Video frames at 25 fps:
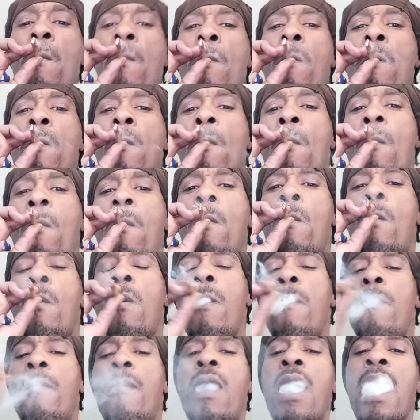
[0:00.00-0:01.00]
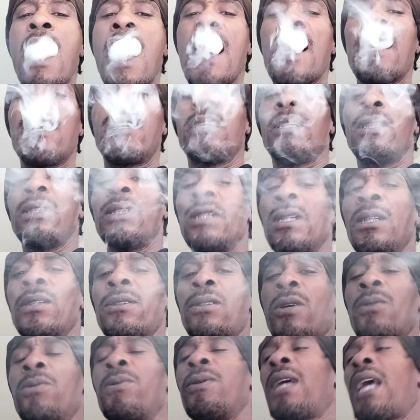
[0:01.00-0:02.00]
Boom.
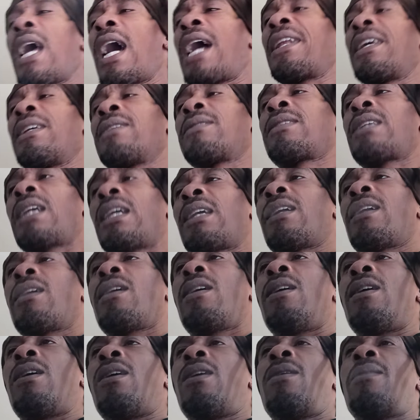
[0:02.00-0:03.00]
So you hear how they saying,